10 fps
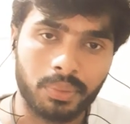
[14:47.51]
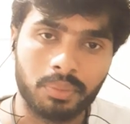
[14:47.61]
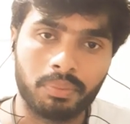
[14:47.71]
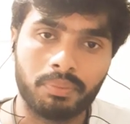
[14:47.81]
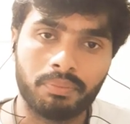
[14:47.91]
to
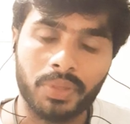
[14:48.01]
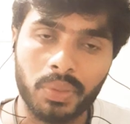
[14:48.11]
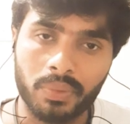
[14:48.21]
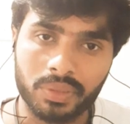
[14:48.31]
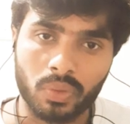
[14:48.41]

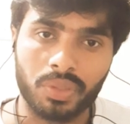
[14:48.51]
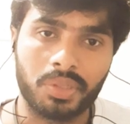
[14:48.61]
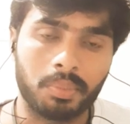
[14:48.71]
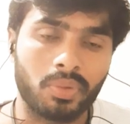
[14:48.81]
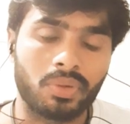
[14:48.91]
give a
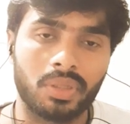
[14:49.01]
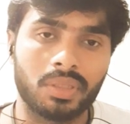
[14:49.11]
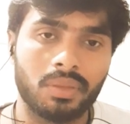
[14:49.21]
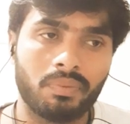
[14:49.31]
scholarship or not.